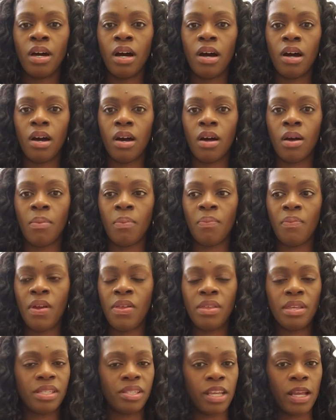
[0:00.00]
And
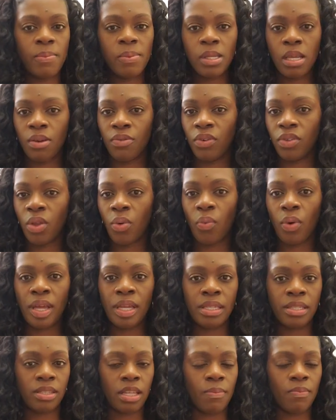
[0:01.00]
the same thing for the
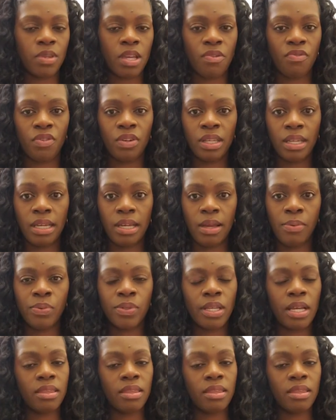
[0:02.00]
waist, same thing for the hips.